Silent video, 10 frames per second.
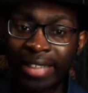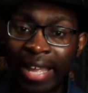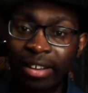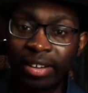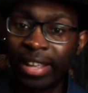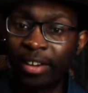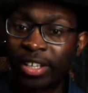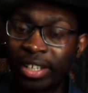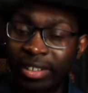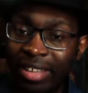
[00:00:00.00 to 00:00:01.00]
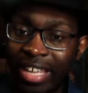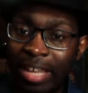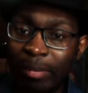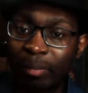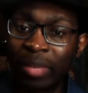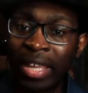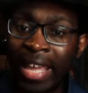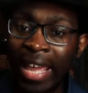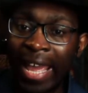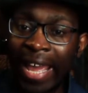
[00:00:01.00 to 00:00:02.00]
that could carry the team.
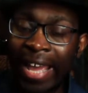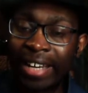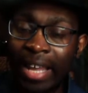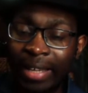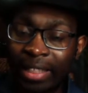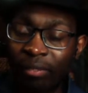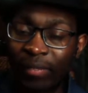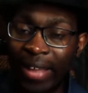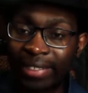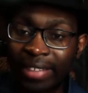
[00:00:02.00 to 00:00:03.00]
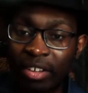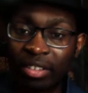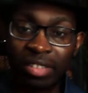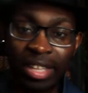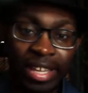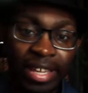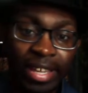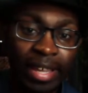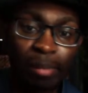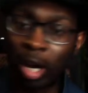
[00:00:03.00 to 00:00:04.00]
And I like the fact that you're
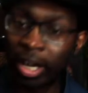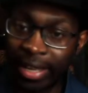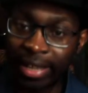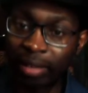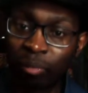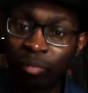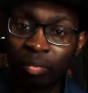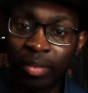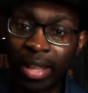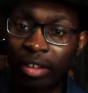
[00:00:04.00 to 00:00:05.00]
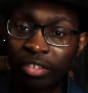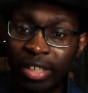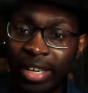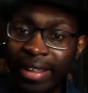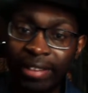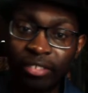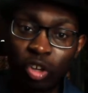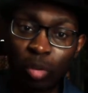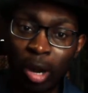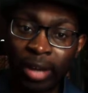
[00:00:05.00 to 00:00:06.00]
seeing in marketing, the Elks are leaning
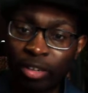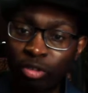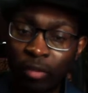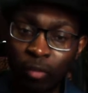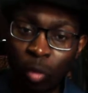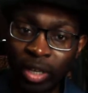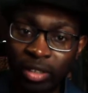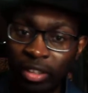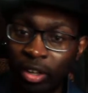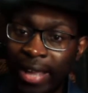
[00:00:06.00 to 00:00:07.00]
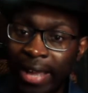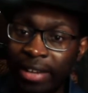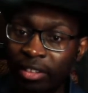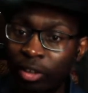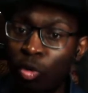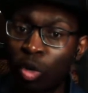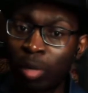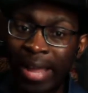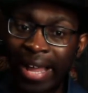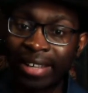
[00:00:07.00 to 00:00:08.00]
into marketing Trey Ford. This is your guy. This is your
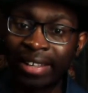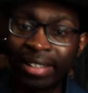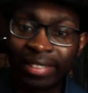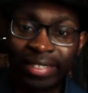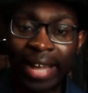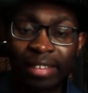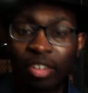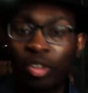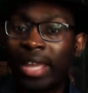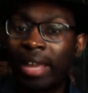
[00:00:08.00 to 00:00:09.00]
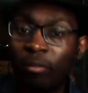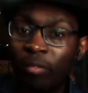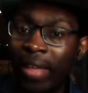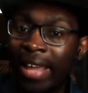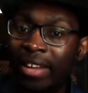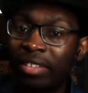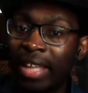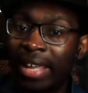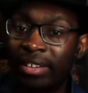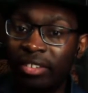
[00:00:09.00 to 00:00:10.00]
quarterback. That's how you get fans
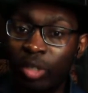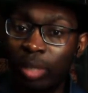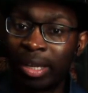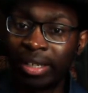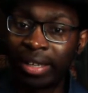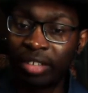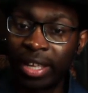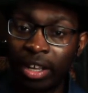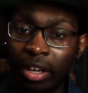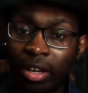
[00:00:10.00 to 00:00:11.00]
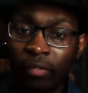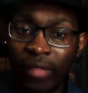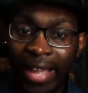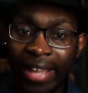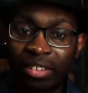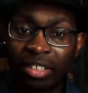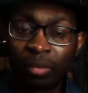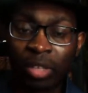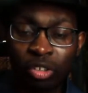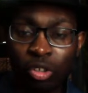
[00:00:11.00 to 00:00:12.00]
into the building. That's how you get younger fans
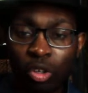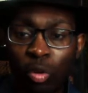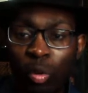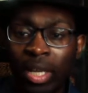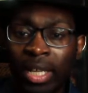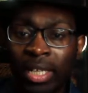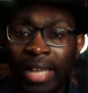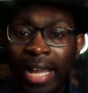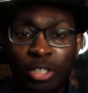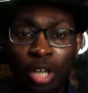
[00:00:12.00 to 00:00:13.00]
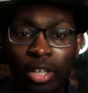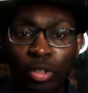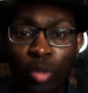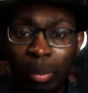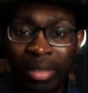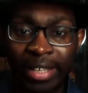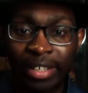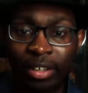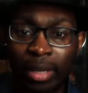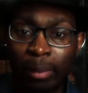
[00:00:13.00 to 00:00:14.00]
to latch on to a player
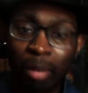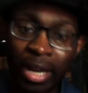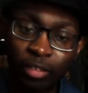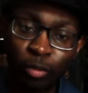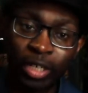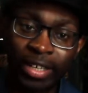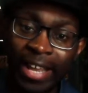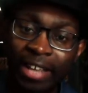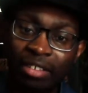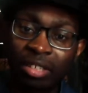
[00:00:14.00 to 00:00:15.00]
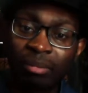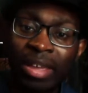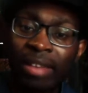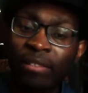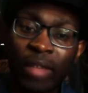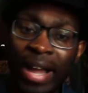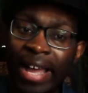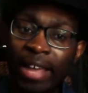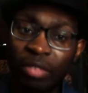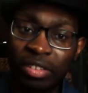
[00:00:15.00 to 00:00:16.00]
they're going to embrace for the next
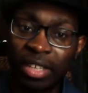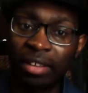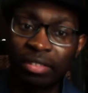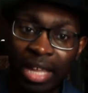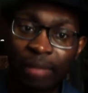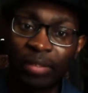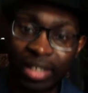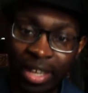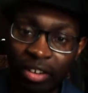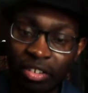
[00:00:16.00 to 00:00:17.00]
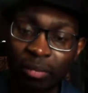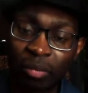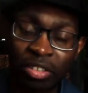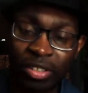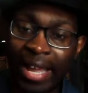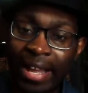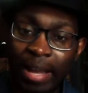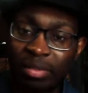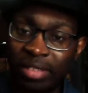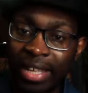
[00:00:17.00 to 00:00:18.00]
5, 6, 7 years. So yeah,
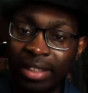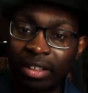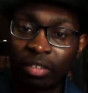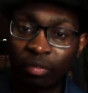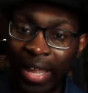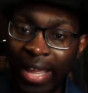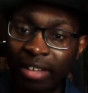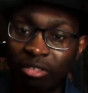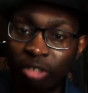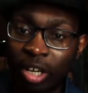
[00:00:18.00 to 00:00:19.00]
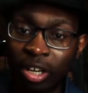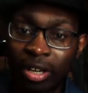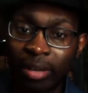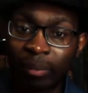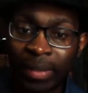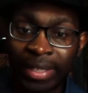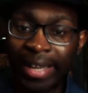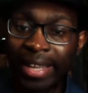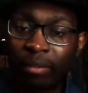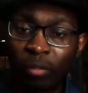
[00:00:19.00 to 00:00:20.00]
I'm seeing those fans who are younger
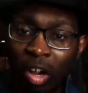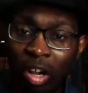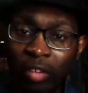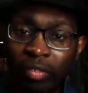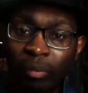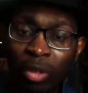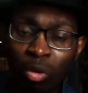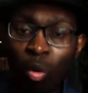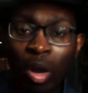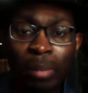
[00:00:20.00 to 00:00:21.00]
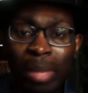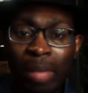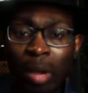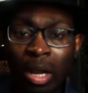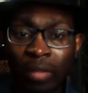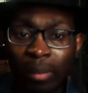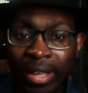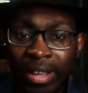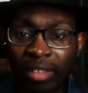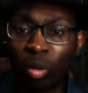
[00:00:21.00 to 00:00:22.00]
getting involved, want to be a part of it,
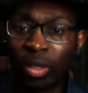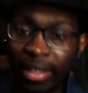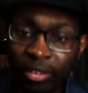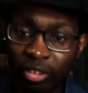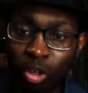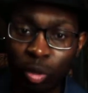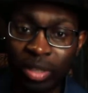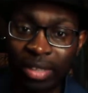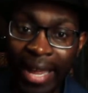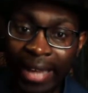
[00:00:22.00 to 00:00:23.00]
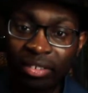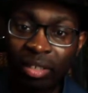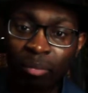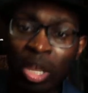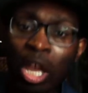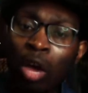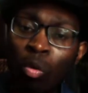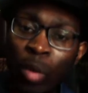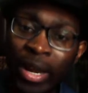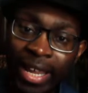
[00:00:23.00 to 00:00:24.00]
because one thing too is that
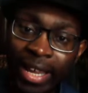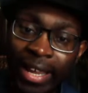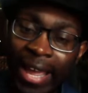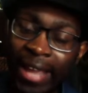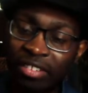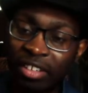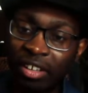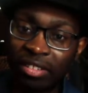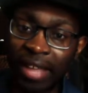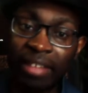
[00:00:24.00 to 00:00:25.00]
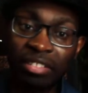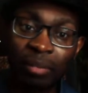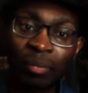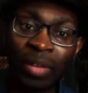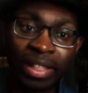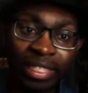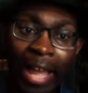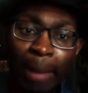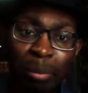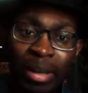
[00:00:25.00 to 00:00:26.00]
winning and success,
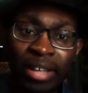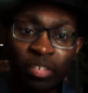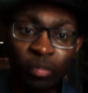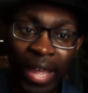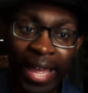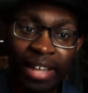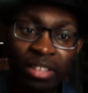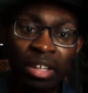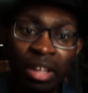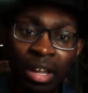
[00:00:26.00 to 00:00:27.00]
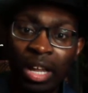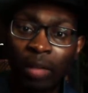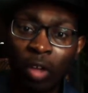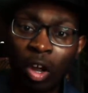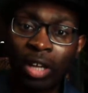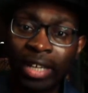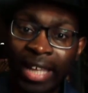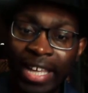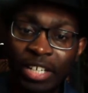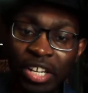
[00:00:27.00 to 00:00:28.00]
that brings fans of all
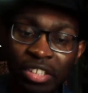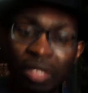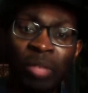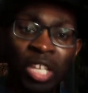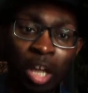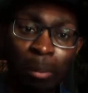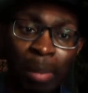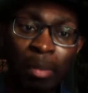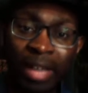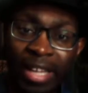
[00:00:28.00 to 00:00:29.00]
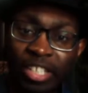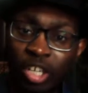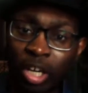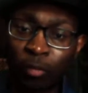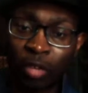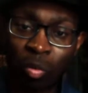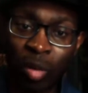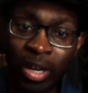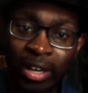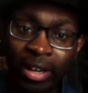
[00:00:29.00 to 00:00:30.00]
ages. Young people like cheering for a
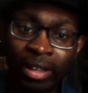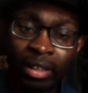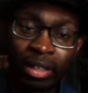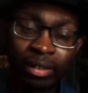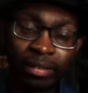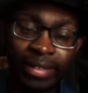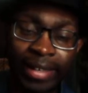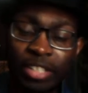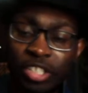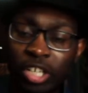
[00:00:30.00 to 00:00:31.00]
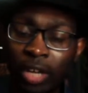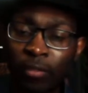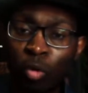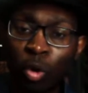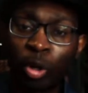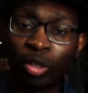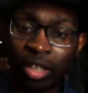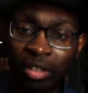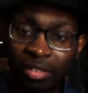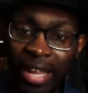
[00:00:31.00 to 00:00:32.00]
winner. They like cheering for
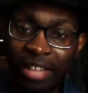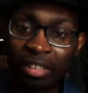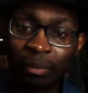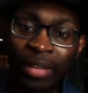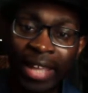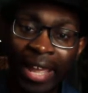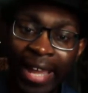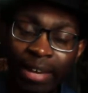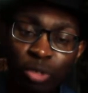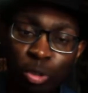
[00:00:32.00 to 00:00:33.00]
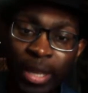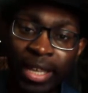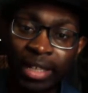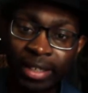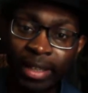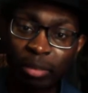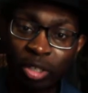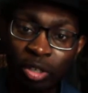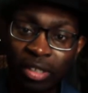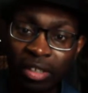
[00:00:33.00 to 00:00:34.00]
success. And if Trey can lead them
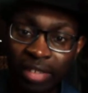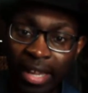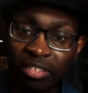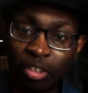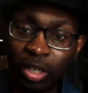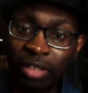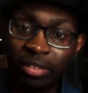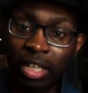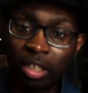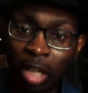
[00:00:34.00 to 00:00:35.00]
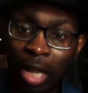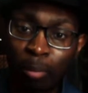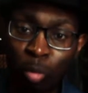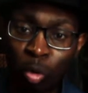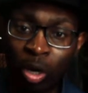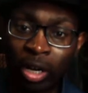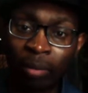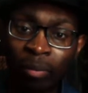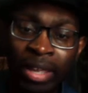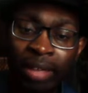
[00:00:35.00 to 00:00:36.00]
to success, you're going to see a lot
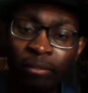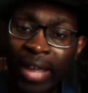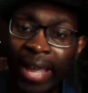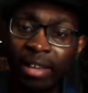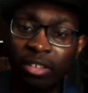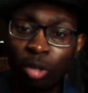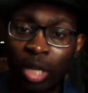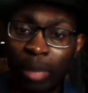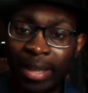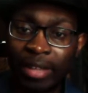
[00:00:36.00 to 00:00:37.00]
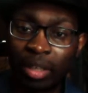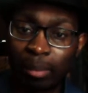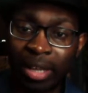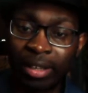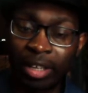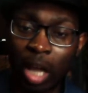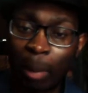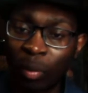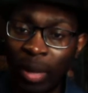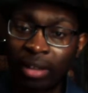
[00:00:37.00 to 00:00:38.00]
more fans who are coming into the building,
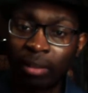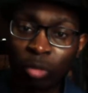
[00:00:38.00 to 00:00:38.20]
Commonwealth,